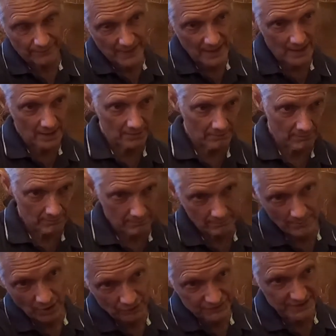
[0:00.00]
they can
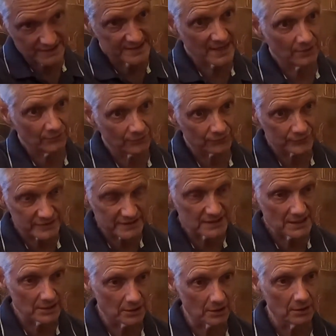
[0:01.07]
melt it down for
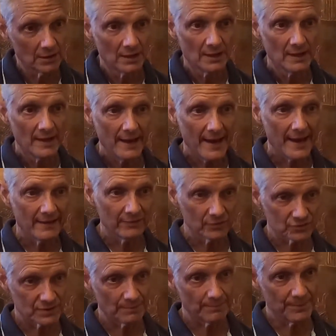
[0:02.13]
steel. And
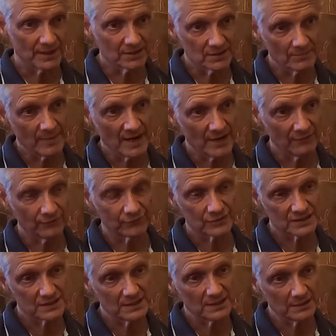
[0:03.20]
there's a big demand for
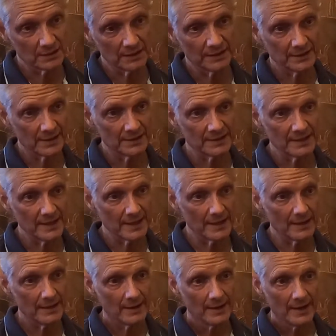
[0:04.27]
steel in
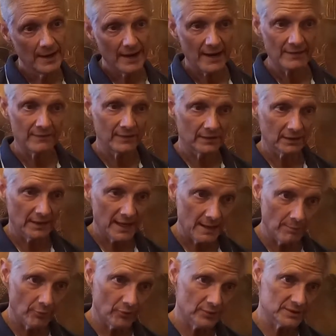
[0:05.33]
India, and the
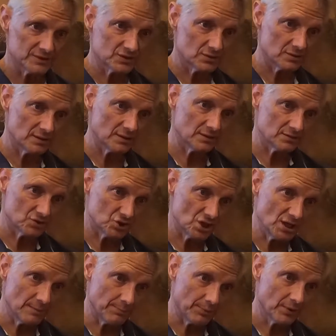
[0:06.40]
labor is
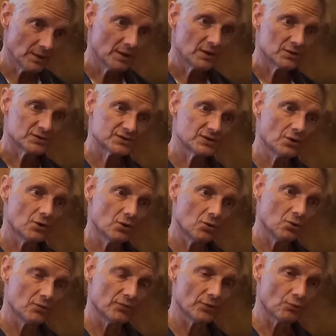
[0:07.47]
cheap.
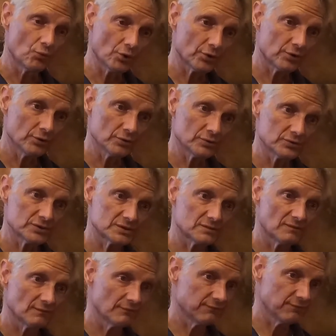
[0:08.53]
So the
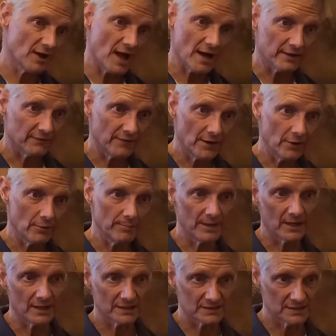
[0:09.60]
workers flock there
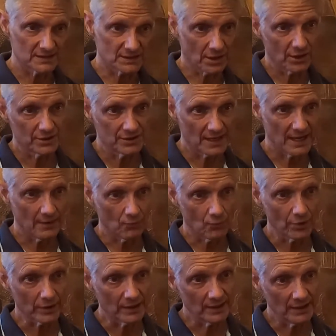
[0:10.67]
because it's hard to get
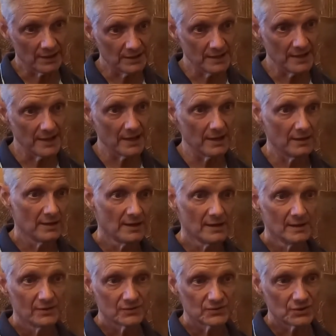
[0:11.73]
work in India.
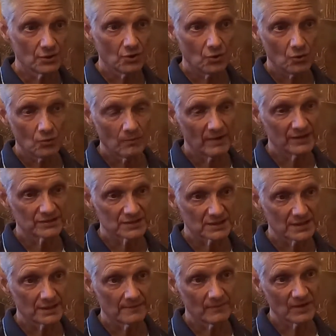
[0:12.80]
So it's
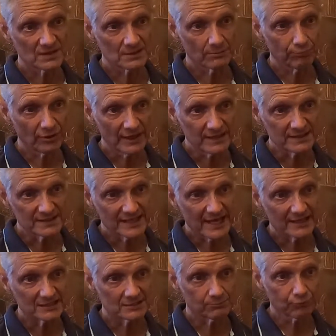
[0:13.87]
a place
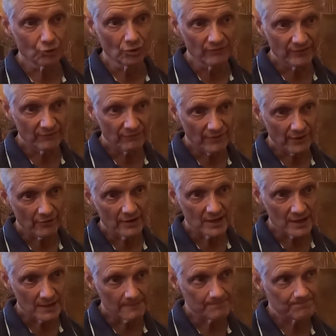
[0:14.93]
that's proven
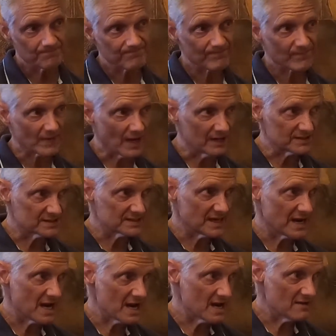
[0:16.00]
very, I'd
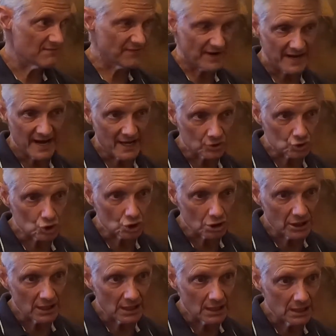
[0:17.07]
say,
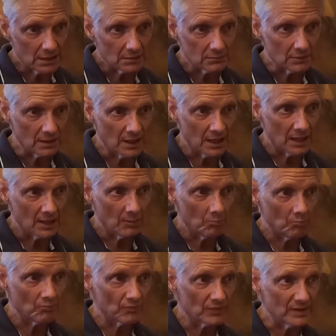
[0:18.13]
financially
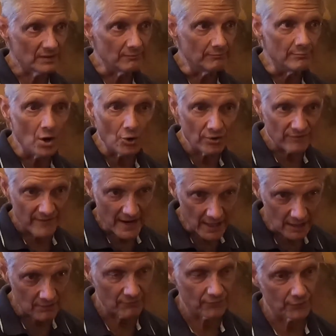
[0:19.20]

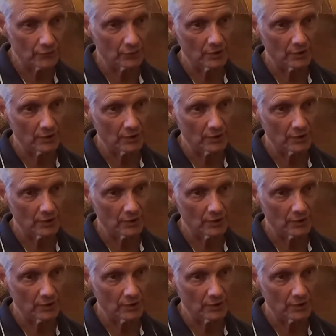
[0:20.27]
motivating for a